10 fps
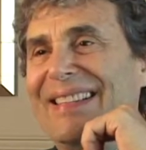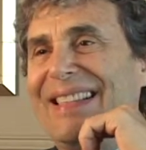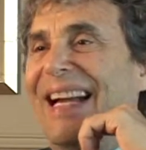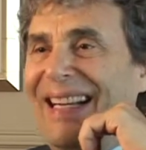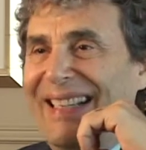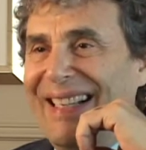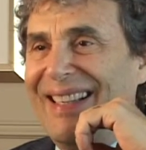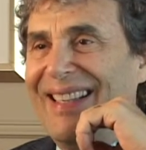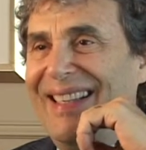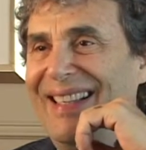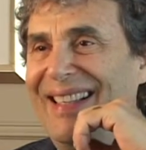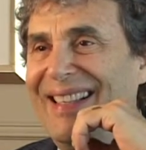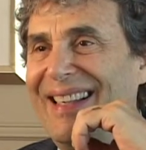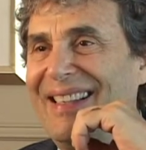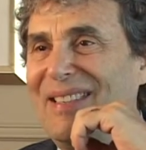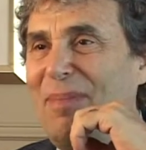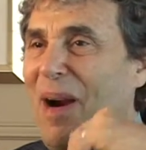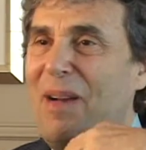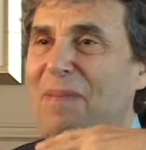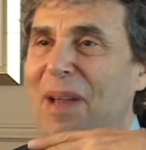technically, that
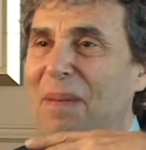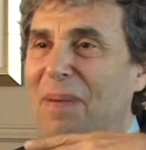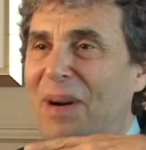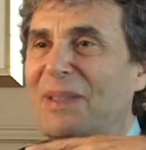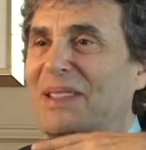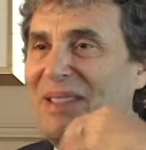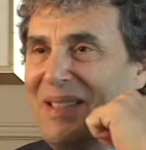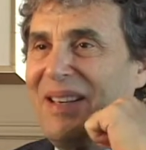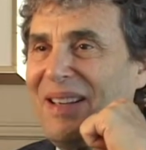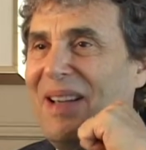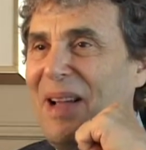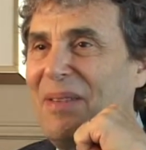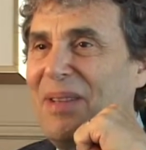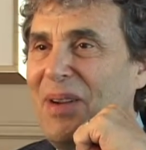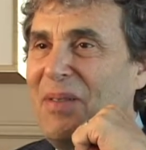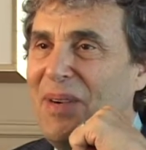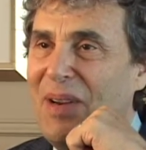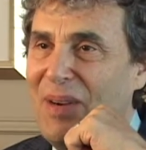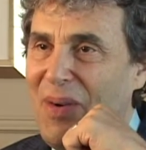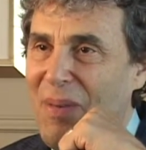part of menopause is the decline of the
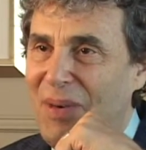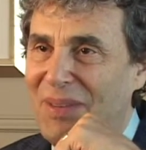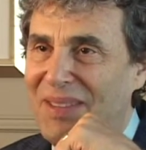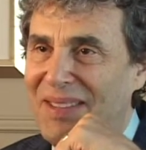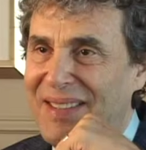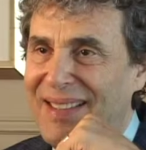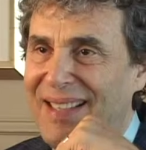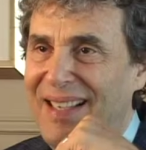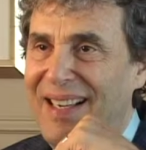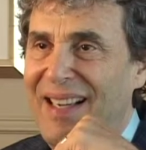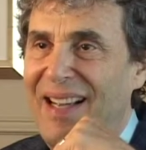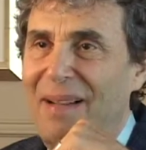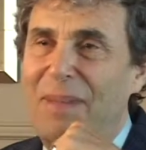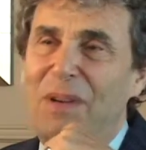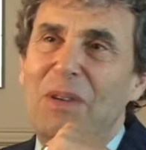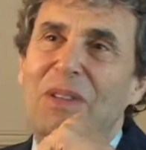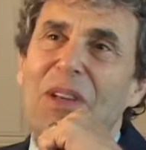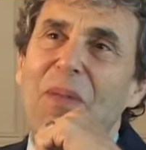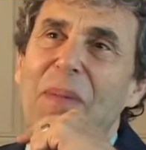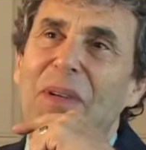ovarian hormones. But
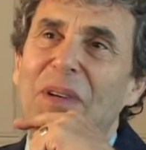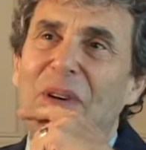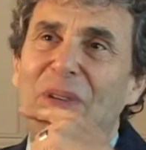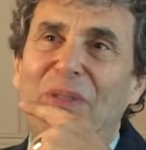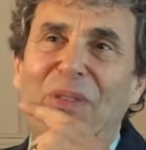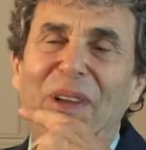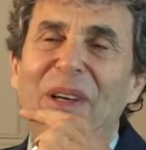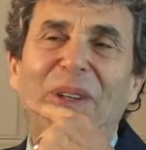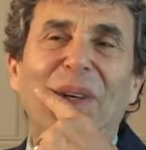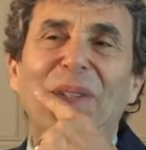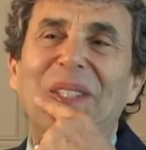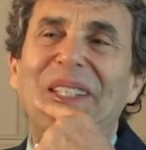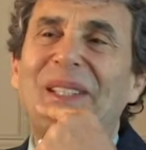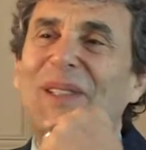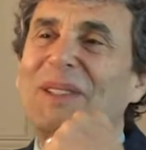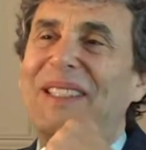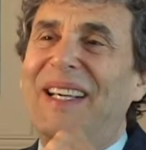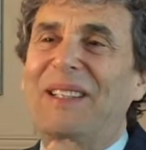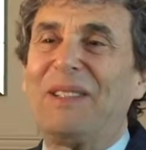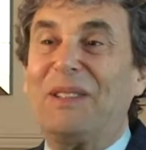usually women don't feel those initial
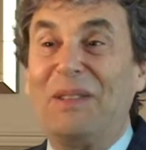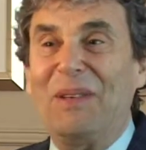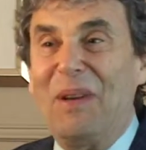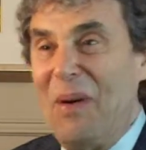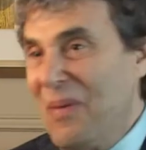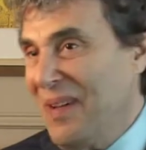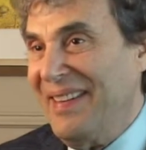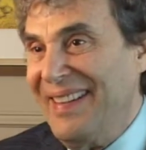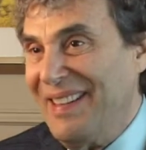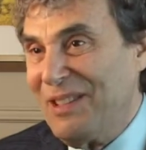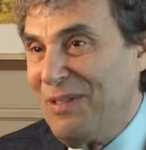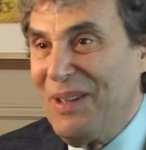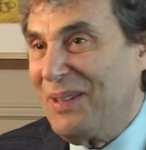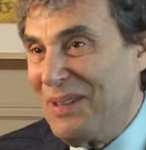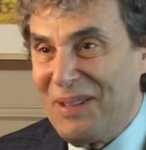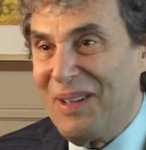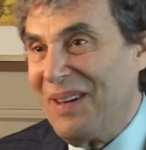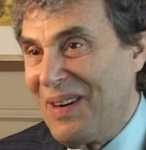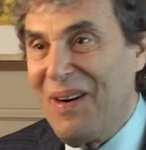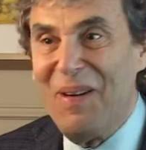stages, so no one in this field is going
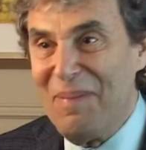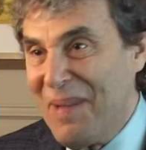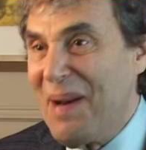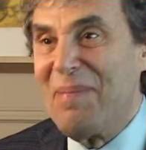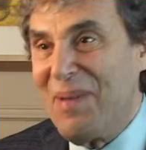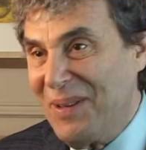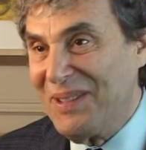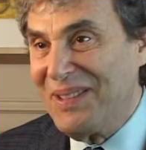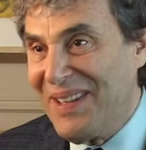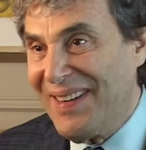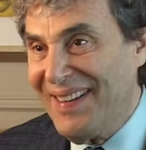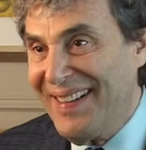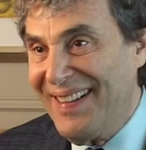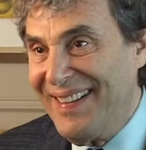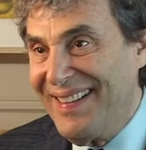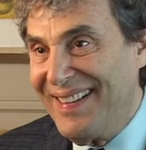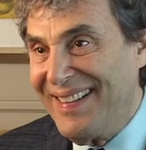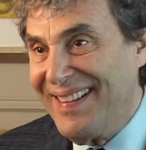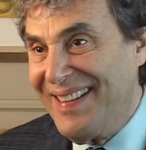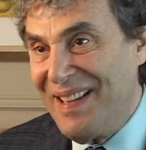to call menopause starting
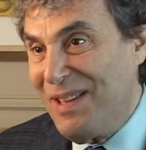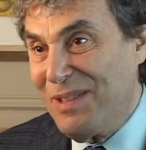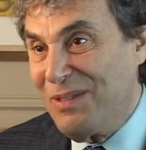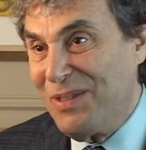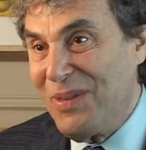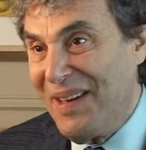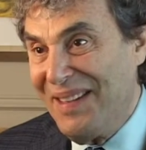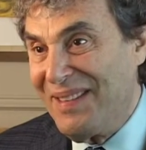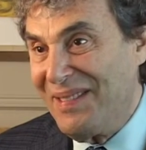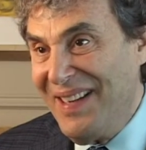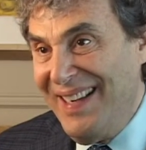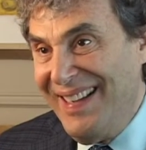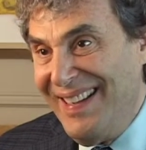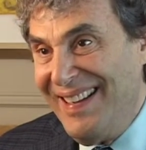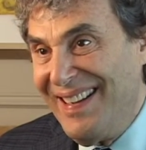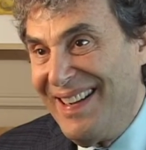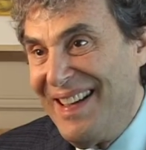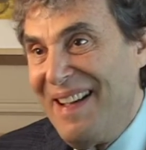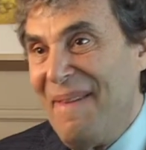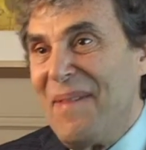at the age of 23.
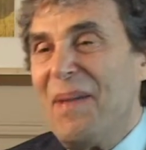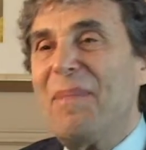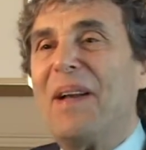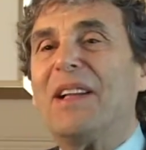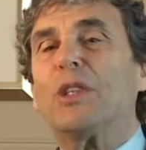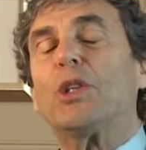But it's a